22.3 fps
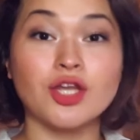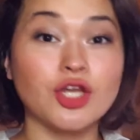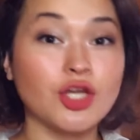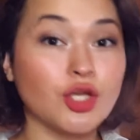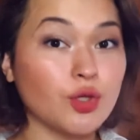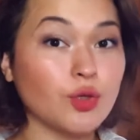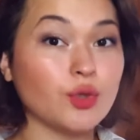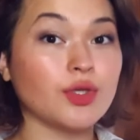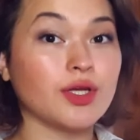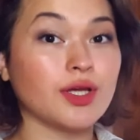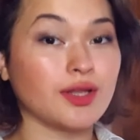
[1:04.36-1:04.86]

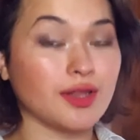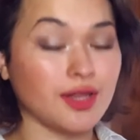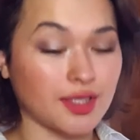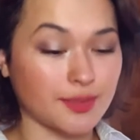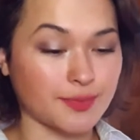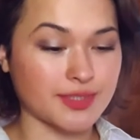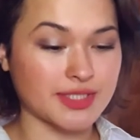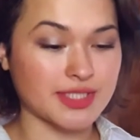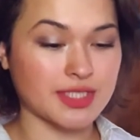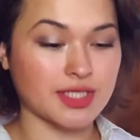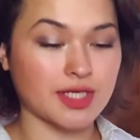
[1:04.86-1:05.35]
nude
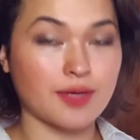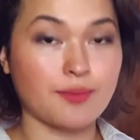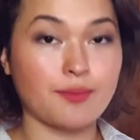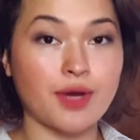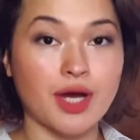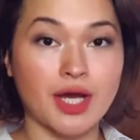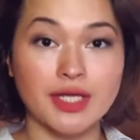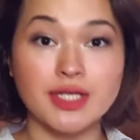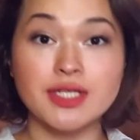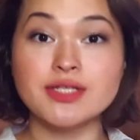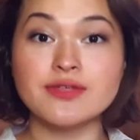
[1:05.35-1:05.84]
lipstick,
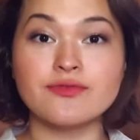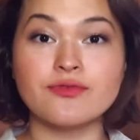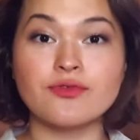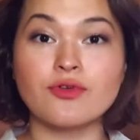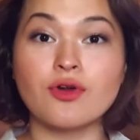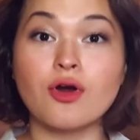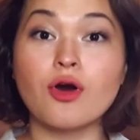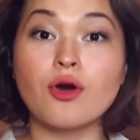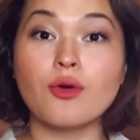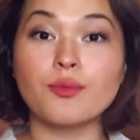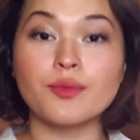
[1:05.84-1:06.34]
mine is
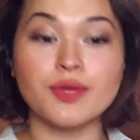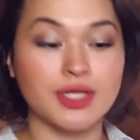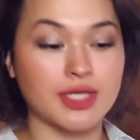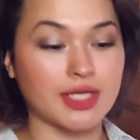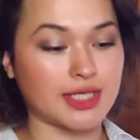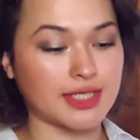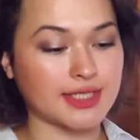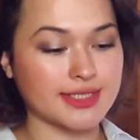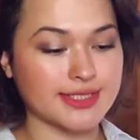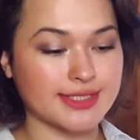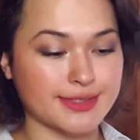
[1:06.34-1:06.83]
from the
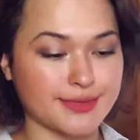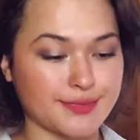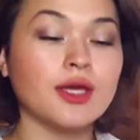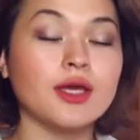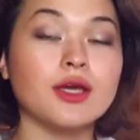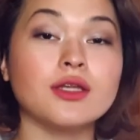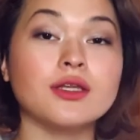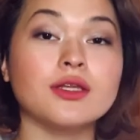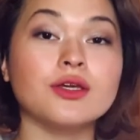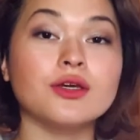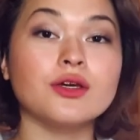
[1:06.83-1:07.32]
NYX,
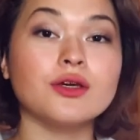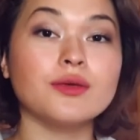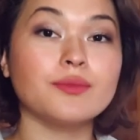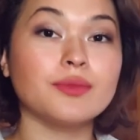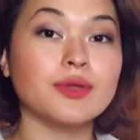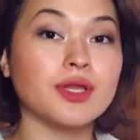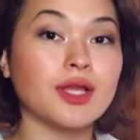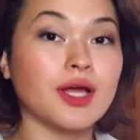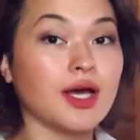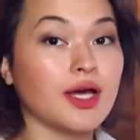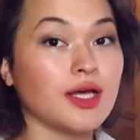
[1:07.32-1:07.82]
and you
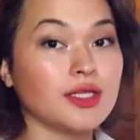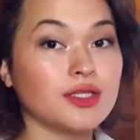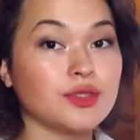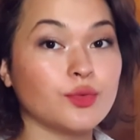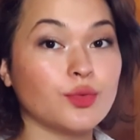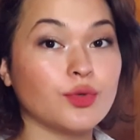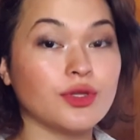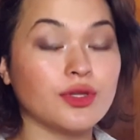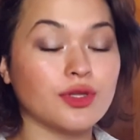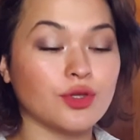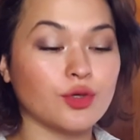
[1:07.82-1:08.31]
apply it
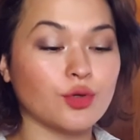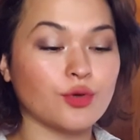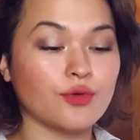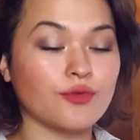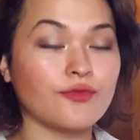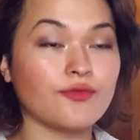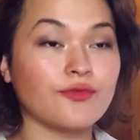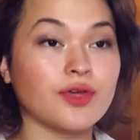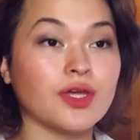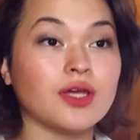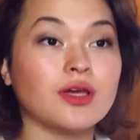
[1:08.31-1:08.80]
with your
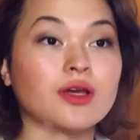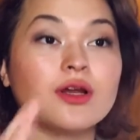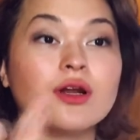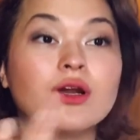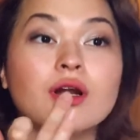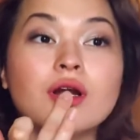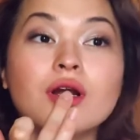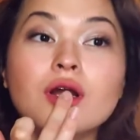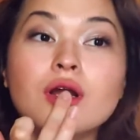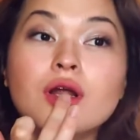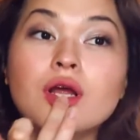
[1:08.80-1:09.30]

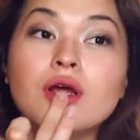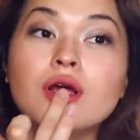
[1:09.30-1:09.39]
finger.